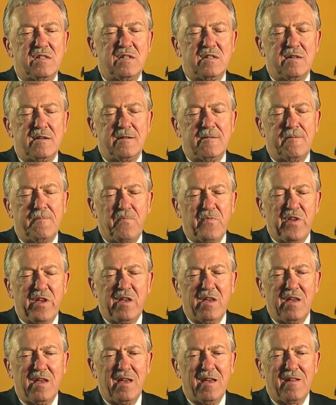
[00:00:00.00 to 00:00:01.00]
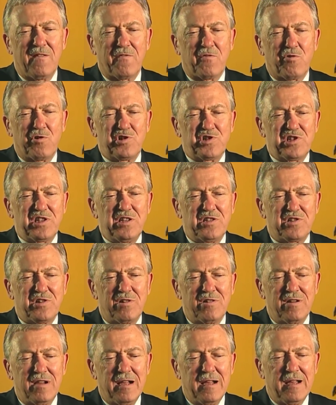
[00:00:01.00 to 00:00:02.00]
Uh, and of course, these
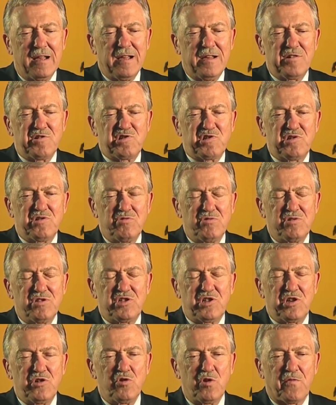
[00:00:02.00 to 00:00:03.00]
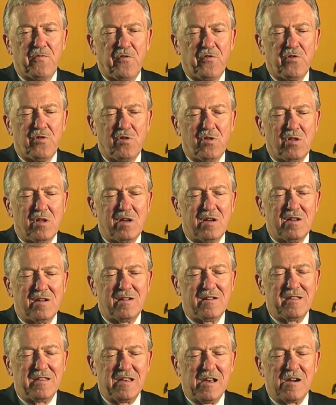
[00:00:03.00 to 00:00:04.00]
are students, youthful,
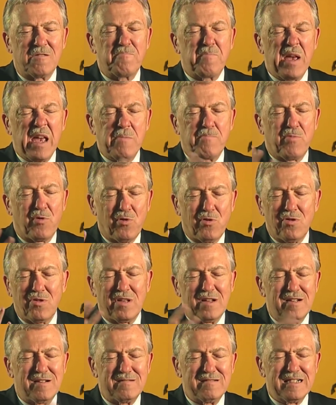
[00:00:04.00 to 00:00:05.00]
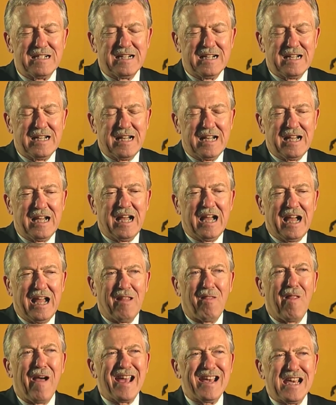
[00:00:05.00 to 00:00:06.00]
uh, young people. Uh,
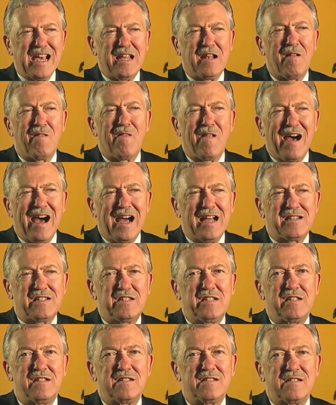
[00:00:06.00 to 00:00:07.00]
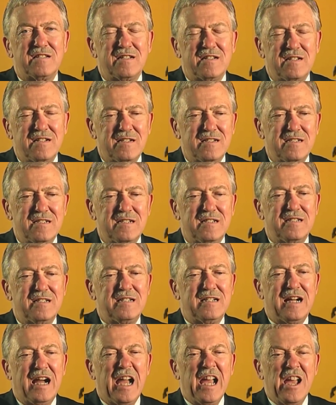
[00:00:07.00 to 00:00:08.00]
I like it a lot, and
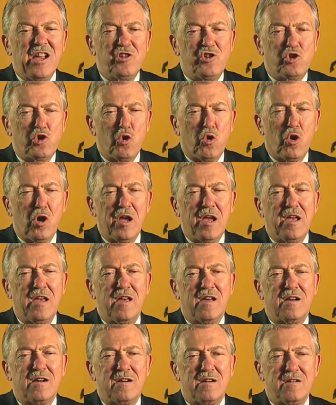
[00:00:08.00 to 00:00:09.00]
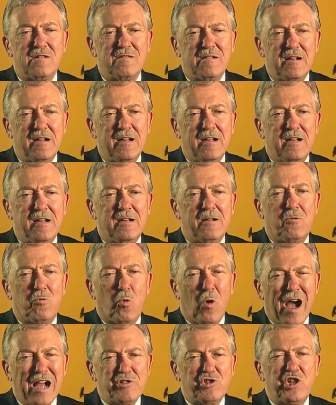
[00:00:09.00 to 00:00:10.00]
I enjoy
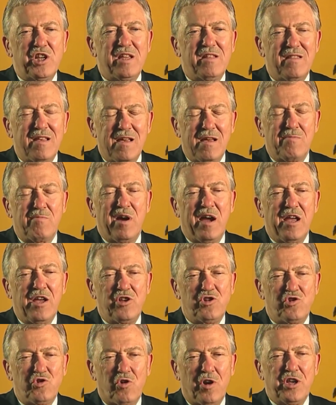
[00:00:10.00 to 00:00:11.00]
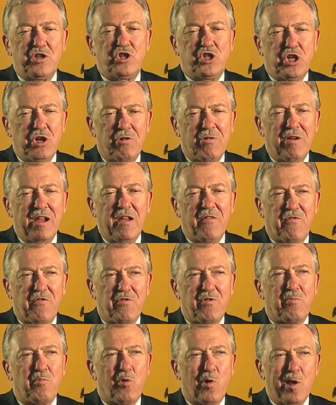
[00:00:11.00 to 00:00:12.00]
watching them. I enjoy cheering
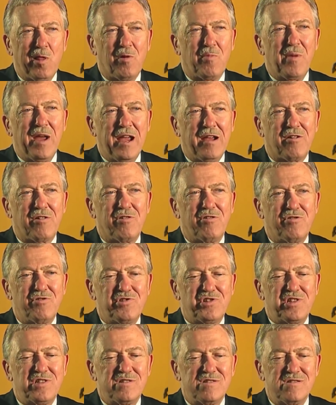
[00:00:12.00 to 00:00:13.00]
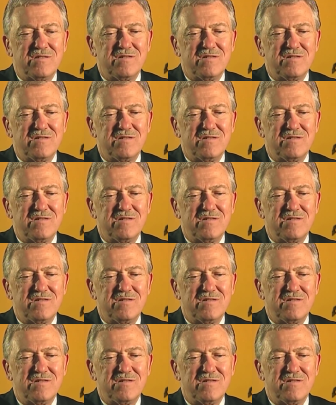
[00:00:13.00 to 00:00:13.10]
for the Boilermakers.